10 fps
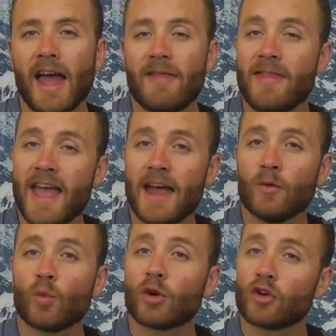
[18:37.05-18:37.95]
And
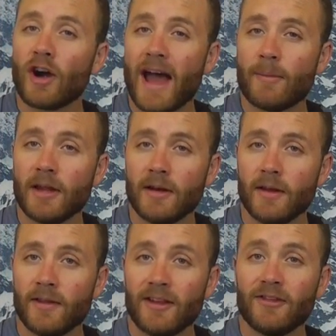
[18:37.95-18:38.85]
then we're
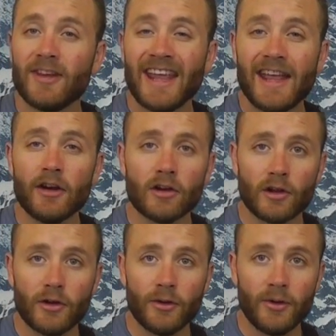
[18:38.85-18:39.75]
grabbing this
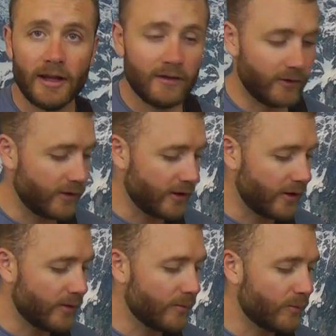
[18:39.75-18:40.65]
interlude into
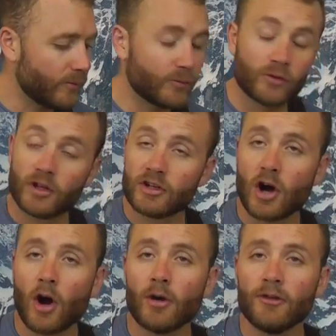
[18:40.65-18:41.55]
the
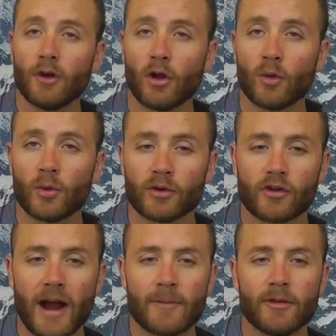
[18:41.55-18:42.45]
guitar solo, we're
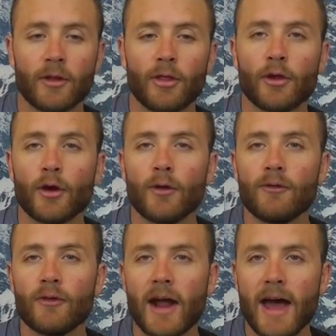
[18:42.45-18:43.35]
grabbing the 3rd
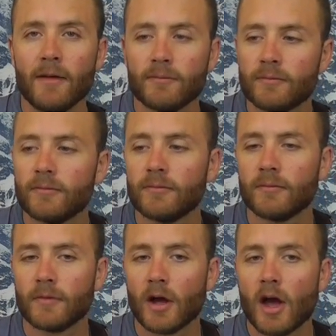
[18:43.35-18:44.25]
fret,
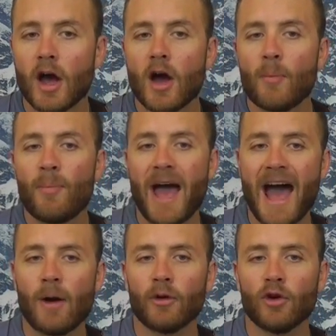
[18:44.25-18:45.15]

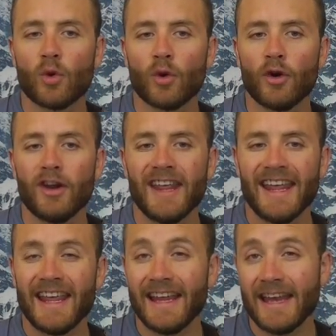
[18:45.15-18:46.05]
power chord,
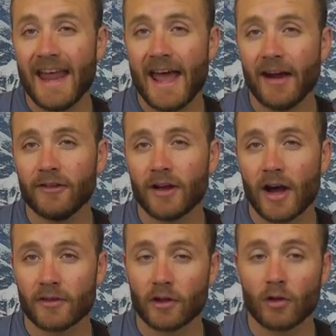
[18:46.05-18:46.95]
index
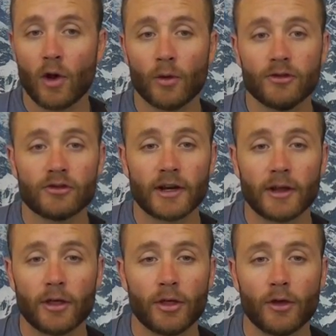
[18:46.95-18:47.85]
on the low
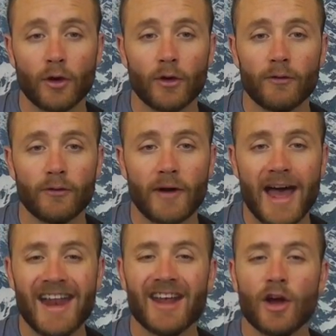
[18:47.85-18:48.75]
string 3rd
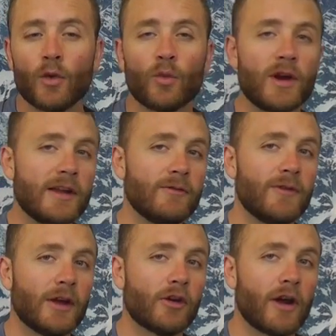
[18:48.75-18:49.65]
fret, ring
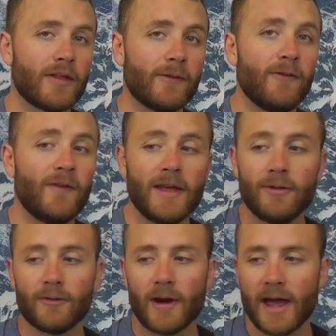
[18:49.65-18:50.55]
finger on the 5th
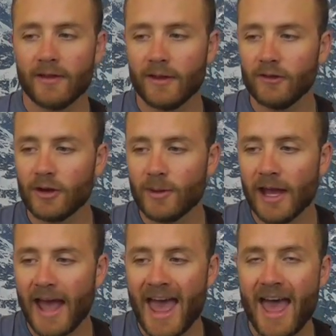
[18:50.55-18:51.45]
fret, and this is going to
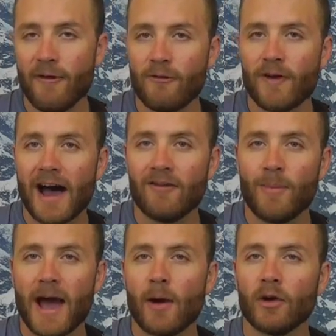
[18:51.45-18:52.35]
be an F5
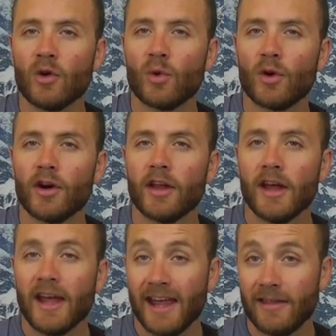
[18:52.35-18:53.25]
power chord
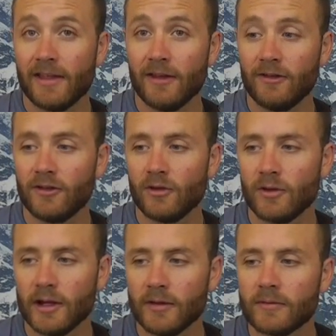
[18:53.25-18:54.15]
in this
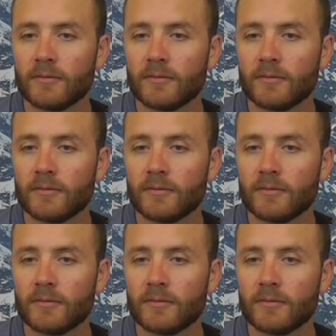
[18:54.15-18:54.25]
tuning.